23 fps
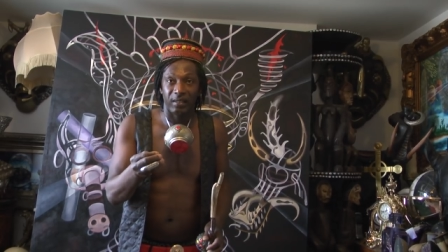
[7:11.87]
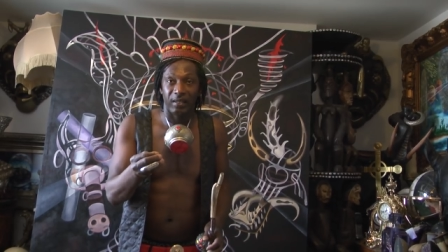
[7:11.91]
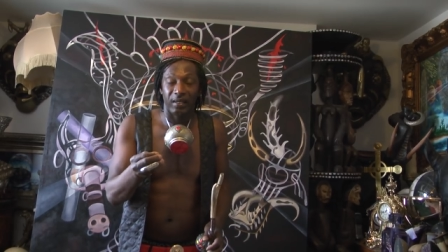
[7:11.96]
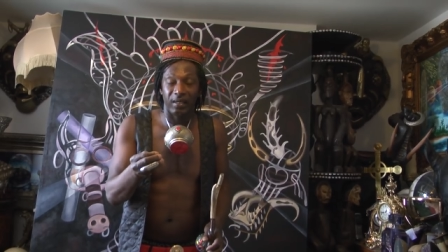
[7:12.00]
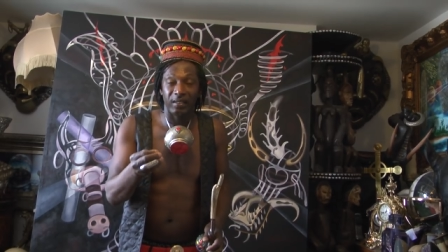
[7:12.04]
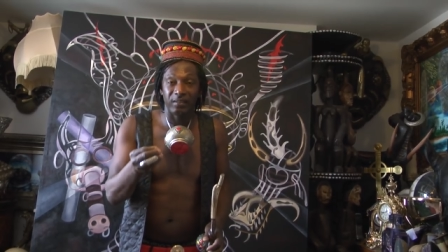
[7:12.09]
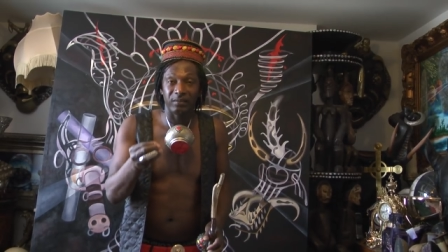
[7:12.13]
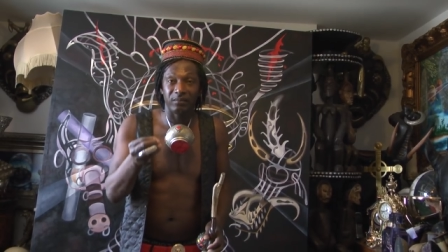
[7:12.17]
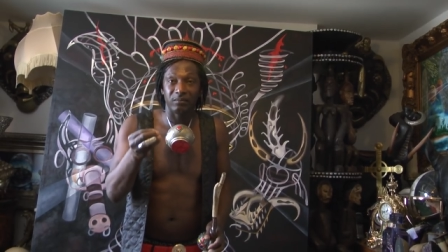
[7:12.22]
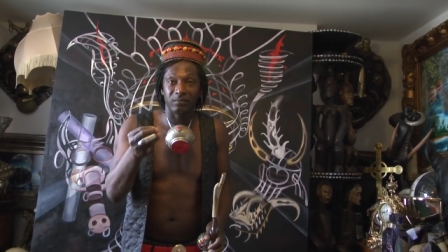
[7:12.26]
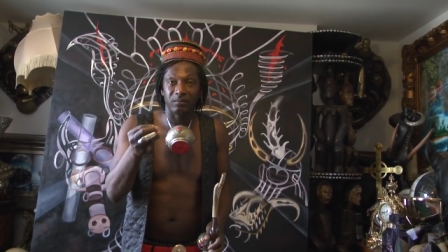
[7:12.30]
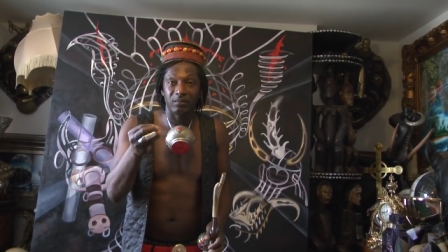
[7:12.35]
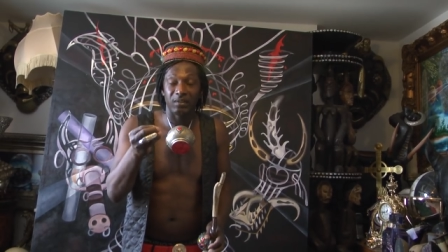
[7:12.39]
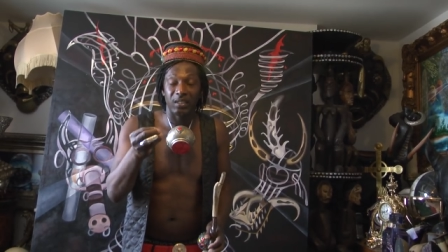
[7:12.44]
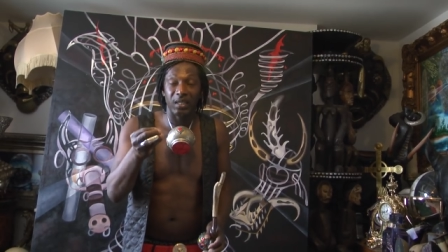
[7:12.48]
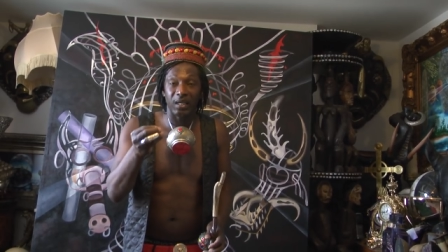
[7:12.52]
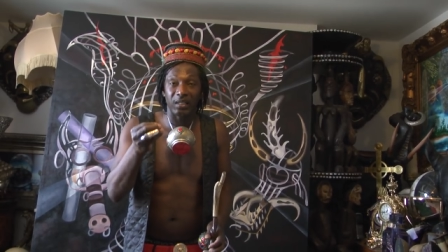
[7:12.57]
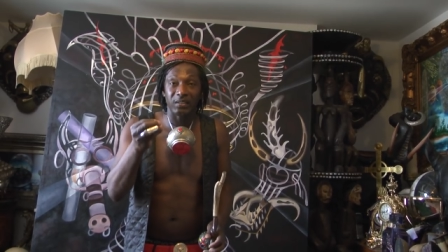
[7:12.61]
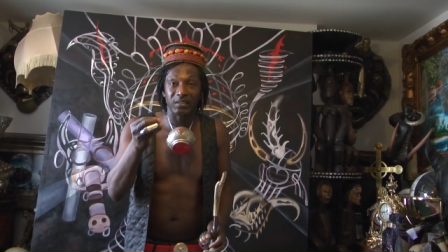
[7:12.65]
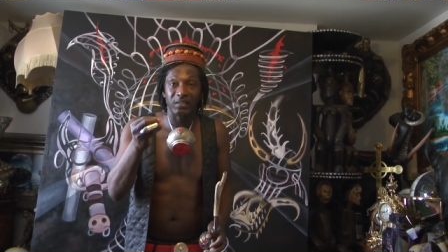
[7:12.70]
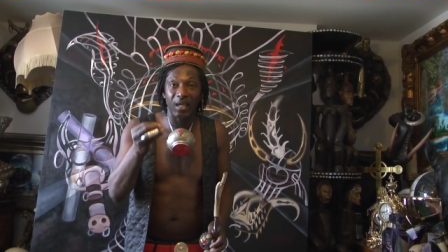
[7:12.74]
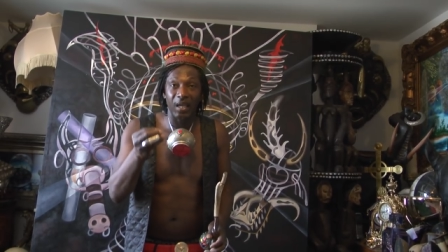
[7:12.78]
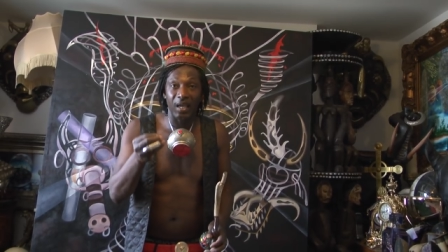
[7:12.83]
And they
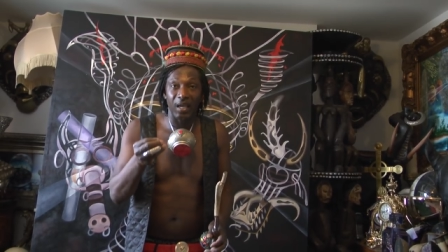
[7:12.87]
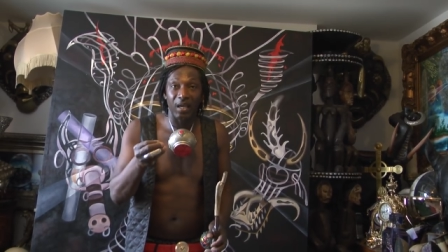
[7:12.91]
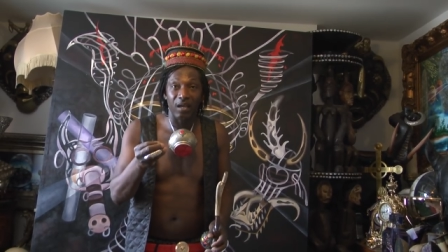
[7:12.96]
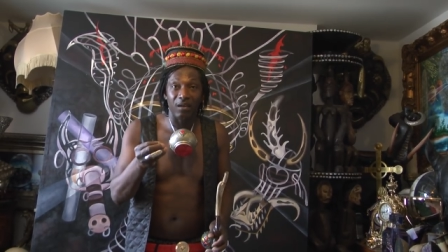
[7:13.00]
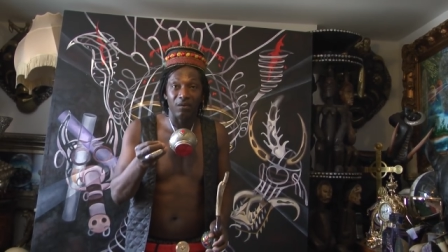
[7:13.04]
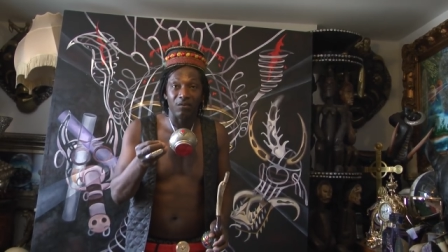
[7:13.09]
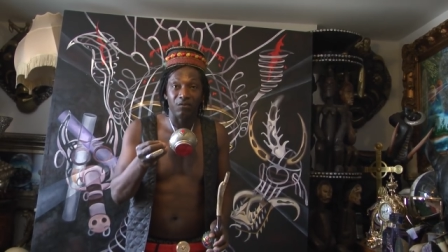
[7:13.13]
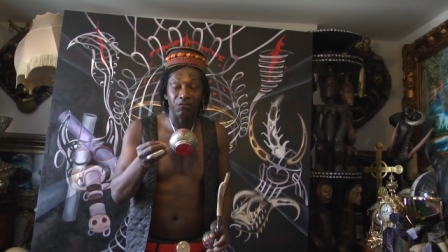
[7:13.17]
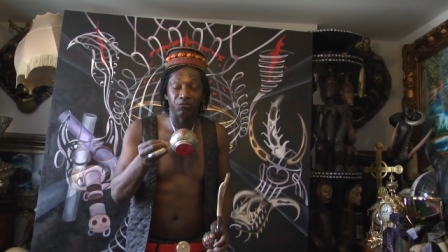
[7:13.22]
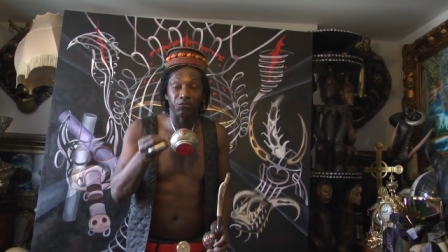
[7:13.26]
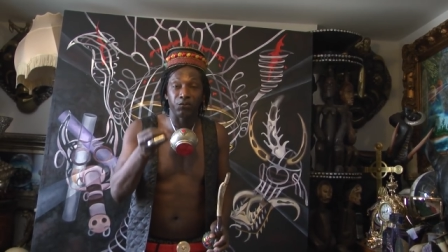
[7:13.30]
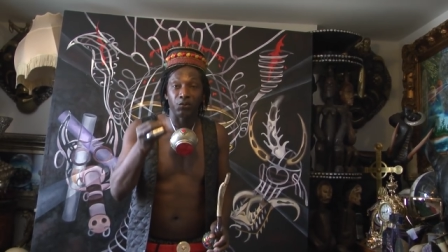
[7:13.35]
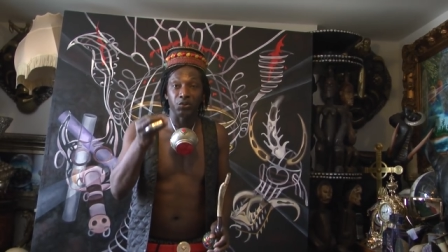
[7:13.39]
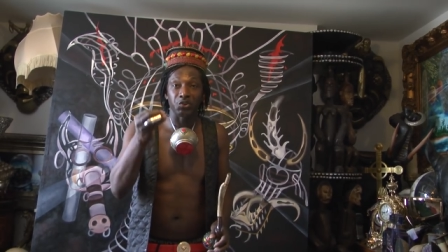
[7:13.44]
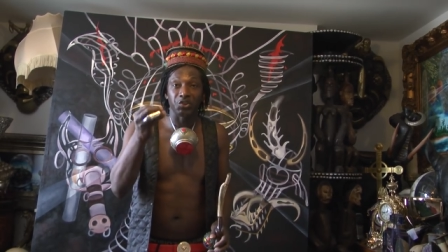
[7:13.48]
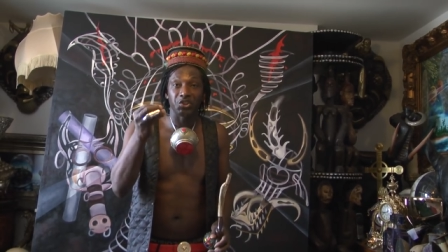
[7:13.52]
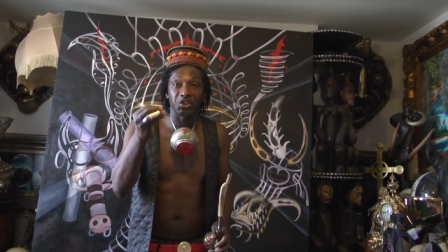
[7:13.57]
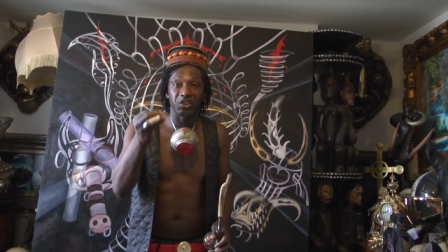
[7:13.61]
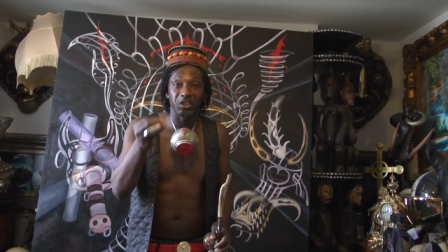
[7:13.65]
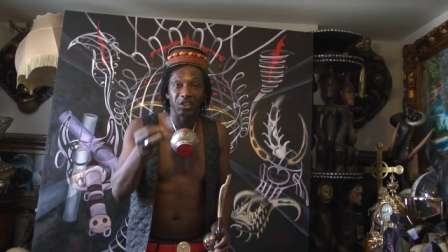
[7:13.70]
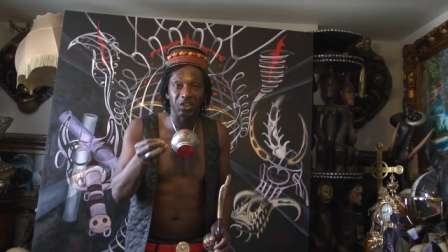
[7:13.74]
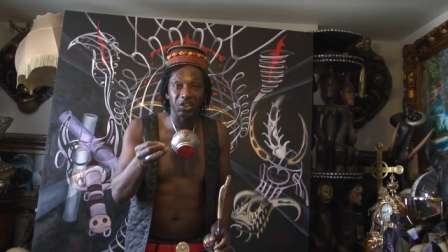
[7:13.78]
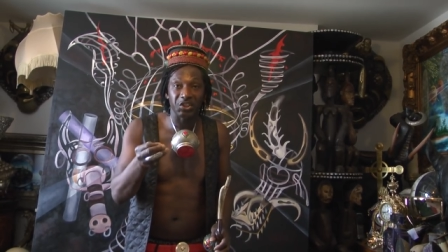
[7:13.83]
are there for
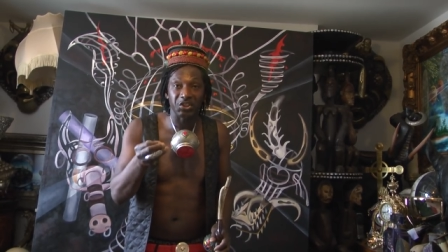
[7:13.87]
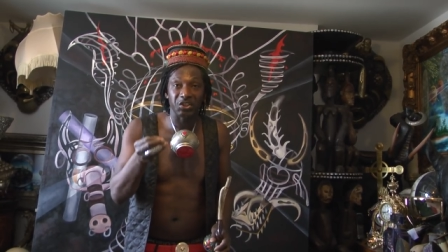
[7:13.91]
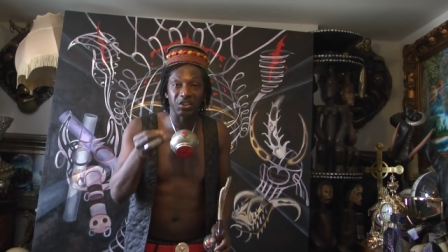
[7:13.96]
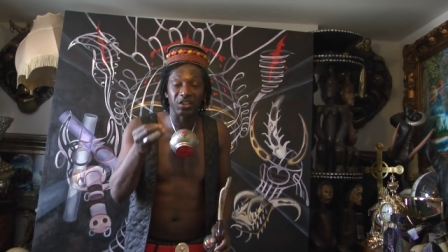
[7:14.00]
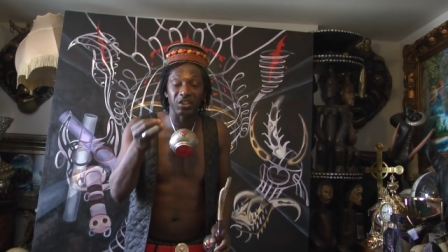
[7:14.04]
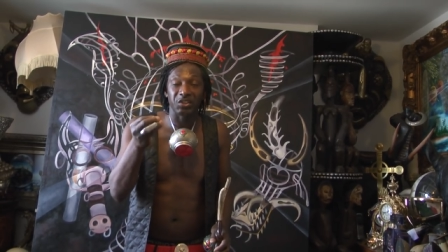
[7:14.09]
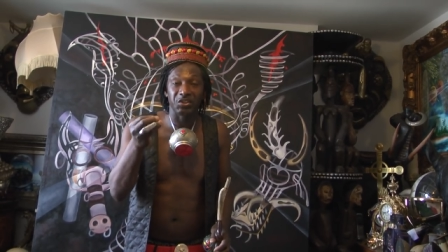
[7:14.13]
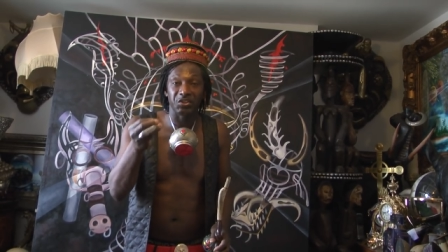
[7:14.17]
generation